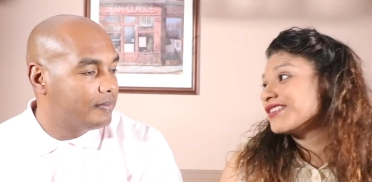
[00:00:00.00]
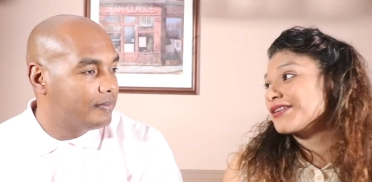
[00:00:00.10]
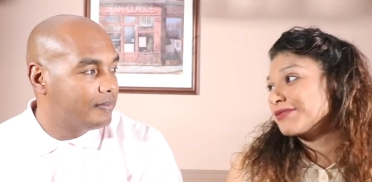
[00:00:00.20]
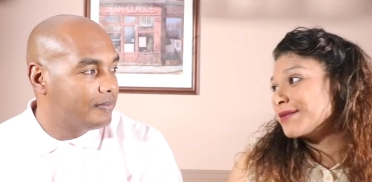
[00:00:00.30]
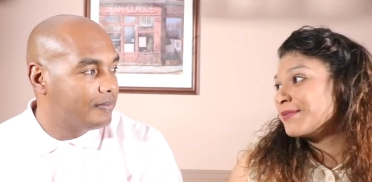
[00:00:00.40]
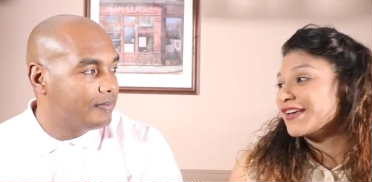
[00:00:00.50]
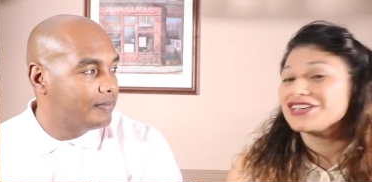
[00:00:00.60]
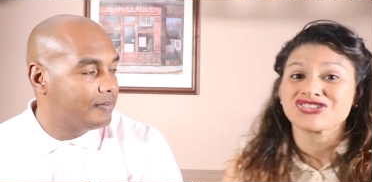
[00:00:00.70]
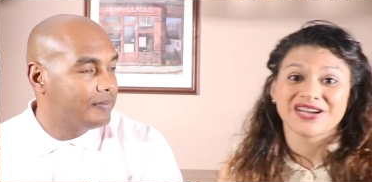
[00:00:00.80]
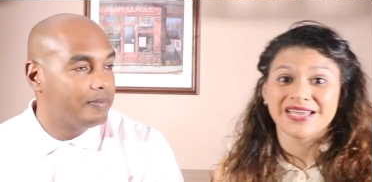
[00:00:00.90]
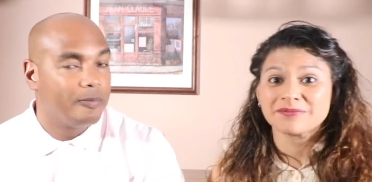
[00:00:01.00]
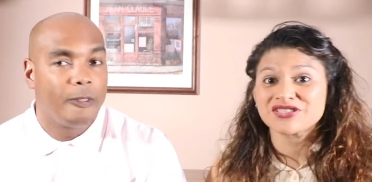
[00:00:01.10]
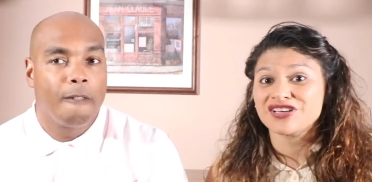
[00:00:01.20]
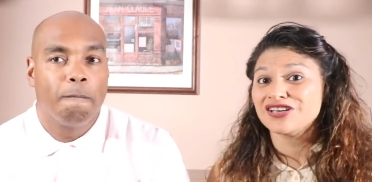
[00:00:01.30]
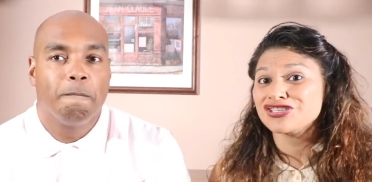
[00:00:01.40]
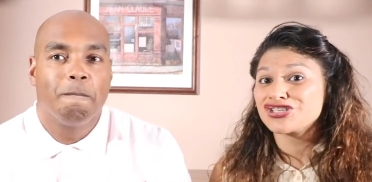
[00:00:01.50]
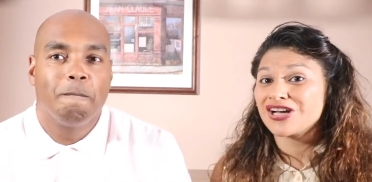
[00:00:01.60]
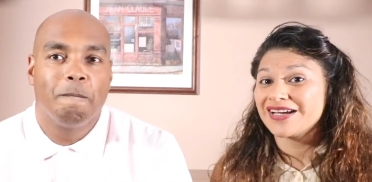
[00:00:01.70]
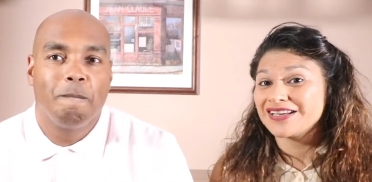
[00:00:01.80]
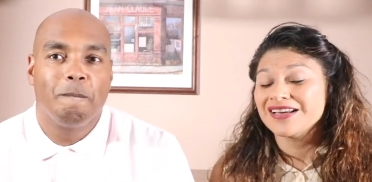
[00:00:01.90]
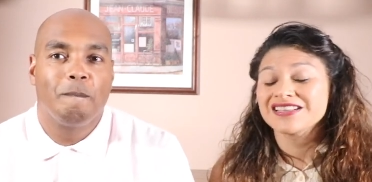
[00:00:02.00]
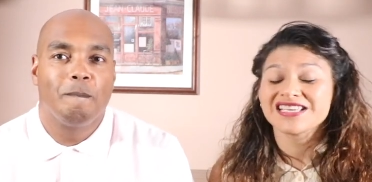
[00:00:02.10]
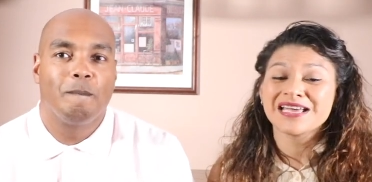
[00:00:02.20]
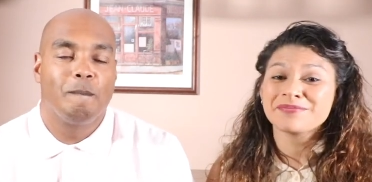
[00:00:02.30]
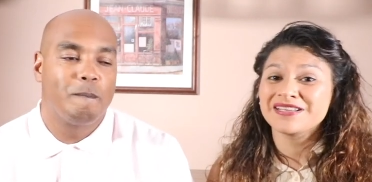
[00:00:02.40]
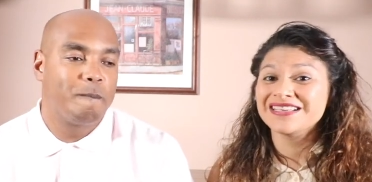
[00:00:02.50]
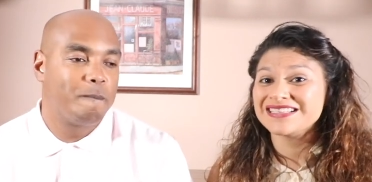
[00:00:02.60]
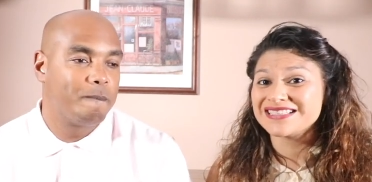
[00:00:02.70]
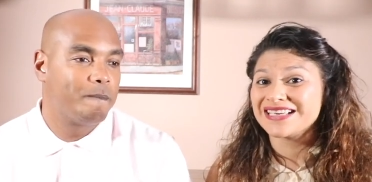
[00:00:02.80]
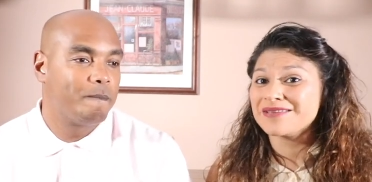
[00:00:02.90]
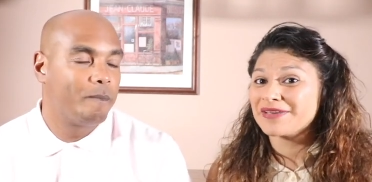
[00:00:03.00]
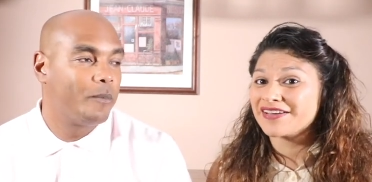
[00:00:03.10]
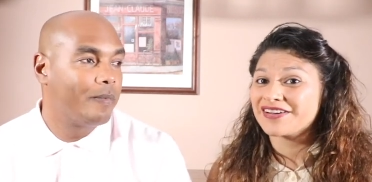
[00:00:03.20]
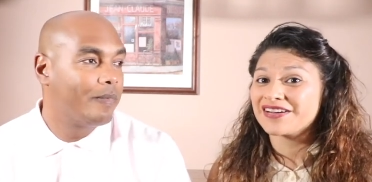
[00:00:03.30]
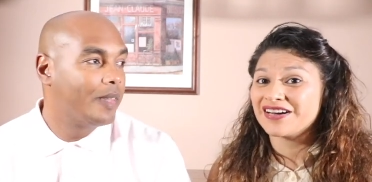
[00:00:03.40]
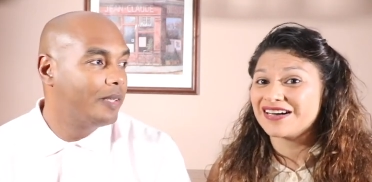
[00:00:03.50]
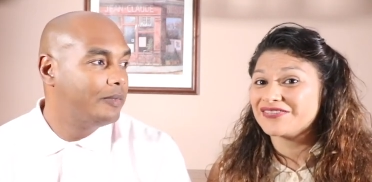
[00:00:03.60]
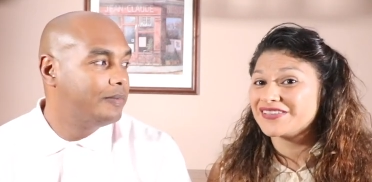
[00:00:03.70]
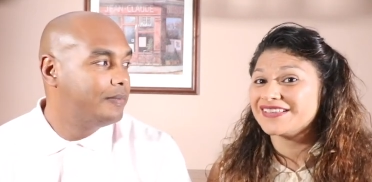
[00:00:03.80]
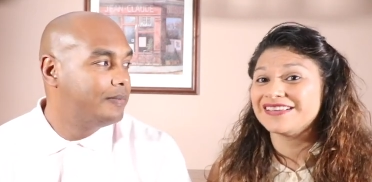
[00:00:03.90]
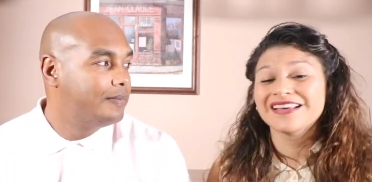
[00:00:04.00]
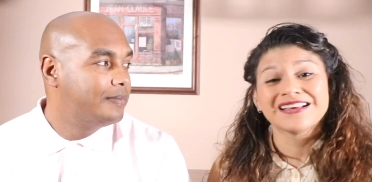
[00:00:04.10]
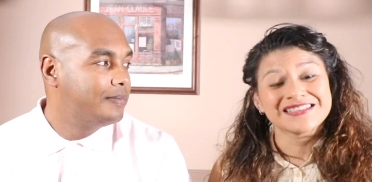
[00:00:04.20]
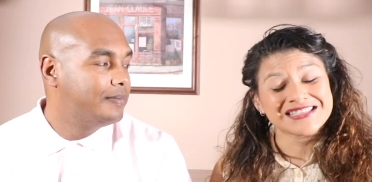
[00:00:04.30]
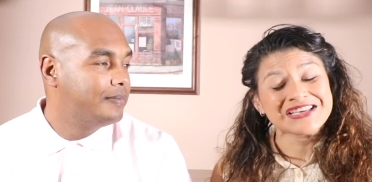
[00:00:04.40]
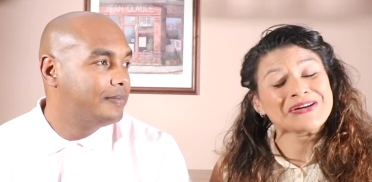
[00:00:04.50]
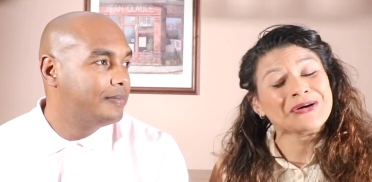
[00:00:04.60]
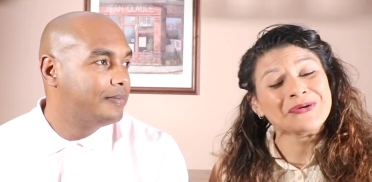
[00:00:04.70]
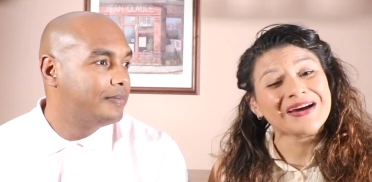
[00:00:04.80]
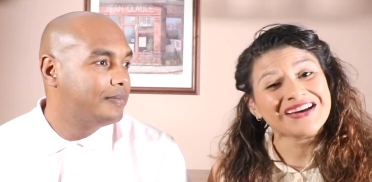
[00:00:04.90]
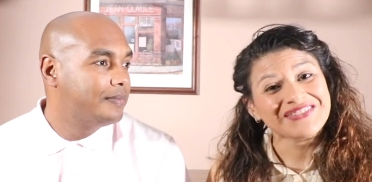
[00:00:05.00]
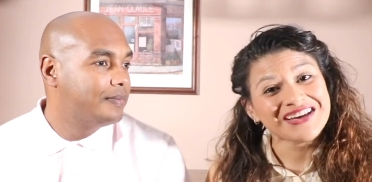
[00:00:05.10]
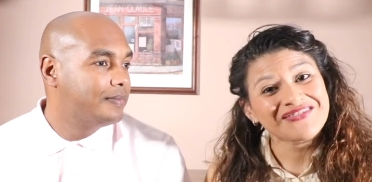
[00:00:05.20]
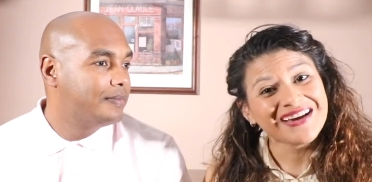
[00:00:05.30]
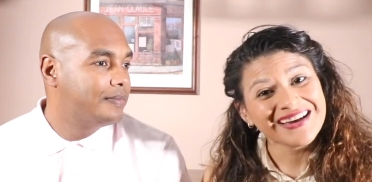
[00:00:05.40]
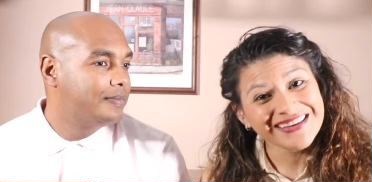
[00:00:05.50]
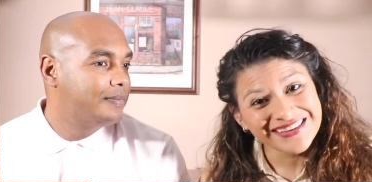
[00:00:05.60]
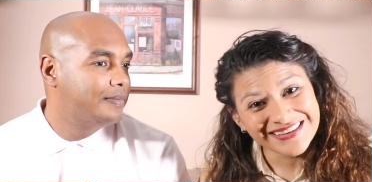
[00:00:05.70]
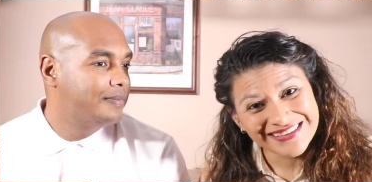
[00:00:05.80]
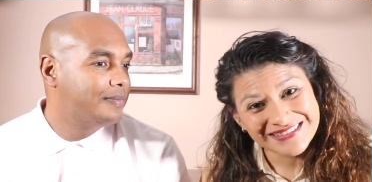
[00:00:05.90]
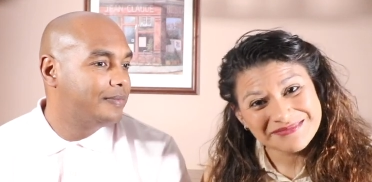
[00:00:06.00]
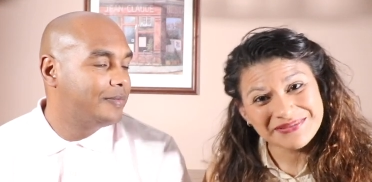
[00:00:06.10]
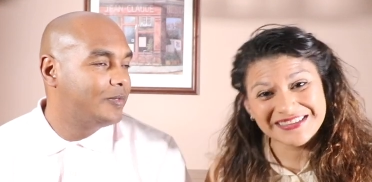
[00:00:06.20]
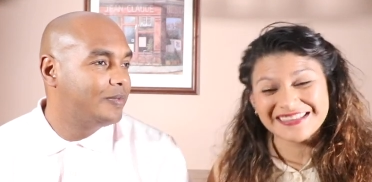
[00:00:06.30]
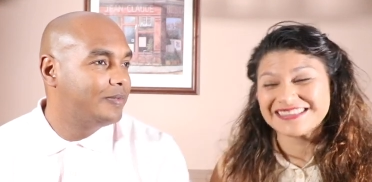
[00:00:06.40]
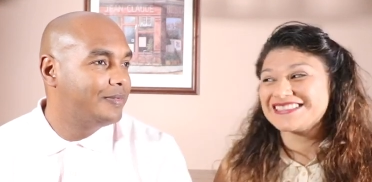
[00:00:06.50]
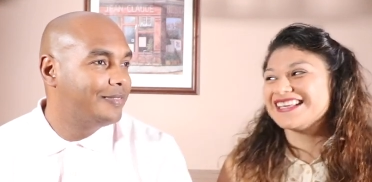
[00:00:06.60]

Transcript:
Speaker 1: your webpage or Amazon. Try Type in his name, Eric Coffie, C-O-F-F-I-E, please.